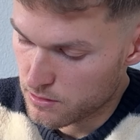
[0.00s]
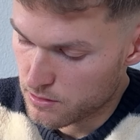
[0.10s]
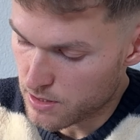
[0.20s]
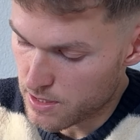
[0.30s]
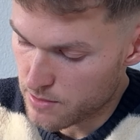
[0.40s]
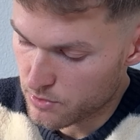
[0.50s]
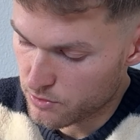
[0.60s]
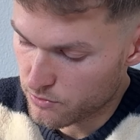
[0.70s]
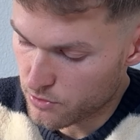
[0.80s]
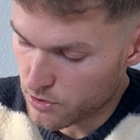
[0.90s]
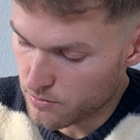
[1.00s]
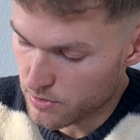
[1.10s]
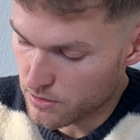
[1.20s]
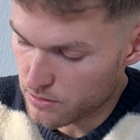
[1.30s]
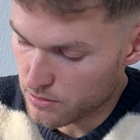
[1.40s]
times 4
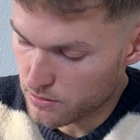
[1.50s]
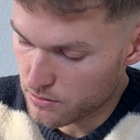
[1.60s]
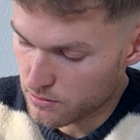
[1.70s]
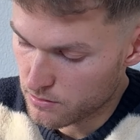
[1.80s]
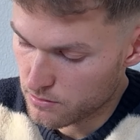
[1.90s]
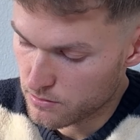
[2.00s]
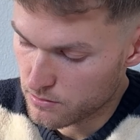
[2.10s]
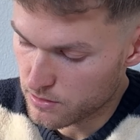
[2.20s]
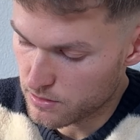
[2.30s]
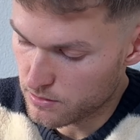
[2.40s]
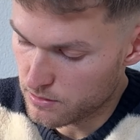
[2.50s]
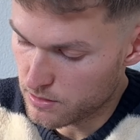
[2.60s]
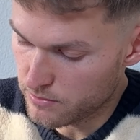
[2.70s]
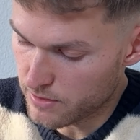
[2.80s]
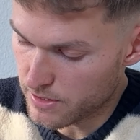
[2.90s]
meter
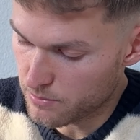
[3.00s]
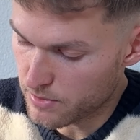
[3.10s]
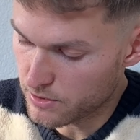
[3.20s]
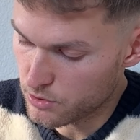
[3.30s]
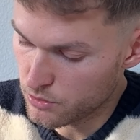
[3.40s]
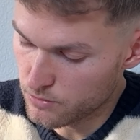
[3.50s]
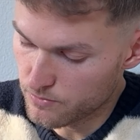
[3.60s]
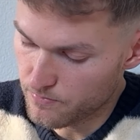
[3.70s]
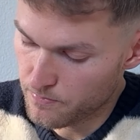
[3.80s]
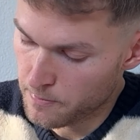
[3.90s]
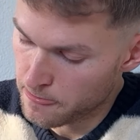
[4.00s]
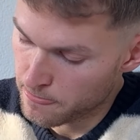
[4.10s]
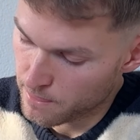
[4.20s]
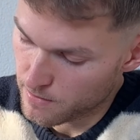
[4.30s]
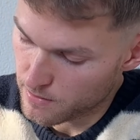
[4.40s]
divided by 2
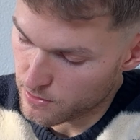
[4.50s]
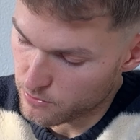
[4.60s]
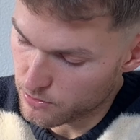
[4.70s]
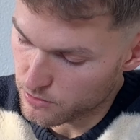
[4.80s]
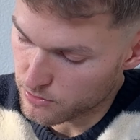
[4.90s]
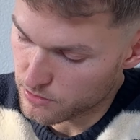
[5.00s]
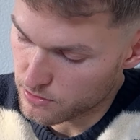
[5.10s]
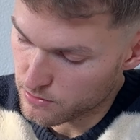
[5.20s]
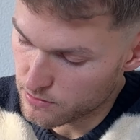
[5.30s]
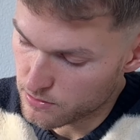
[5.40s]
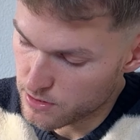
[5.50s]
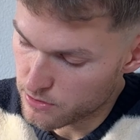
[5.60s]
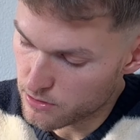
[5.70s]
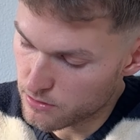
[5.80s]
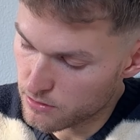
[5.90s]
equals
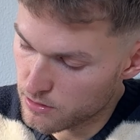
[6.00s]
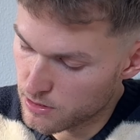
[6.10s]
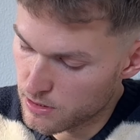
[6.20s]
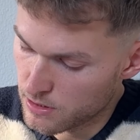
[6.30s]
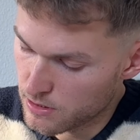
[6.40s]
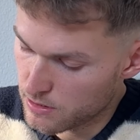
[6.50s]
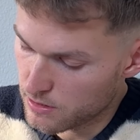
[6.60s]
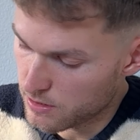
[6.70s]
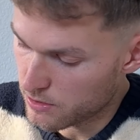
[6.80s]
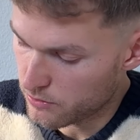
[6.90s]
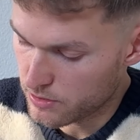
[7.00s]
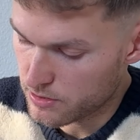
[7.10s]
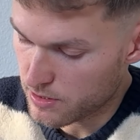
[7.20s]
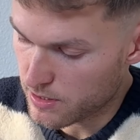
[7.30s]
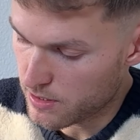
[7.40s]
0. Now we
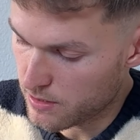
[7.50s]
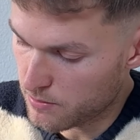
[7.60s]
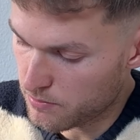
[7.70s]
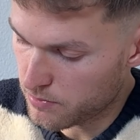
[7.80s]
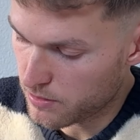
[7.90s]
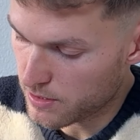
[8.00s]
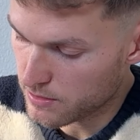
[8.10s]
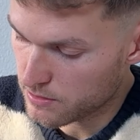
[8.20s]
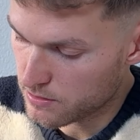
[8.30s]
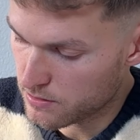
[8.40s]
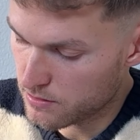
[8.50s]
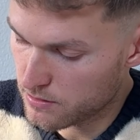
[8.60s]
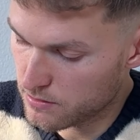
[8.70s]
say plus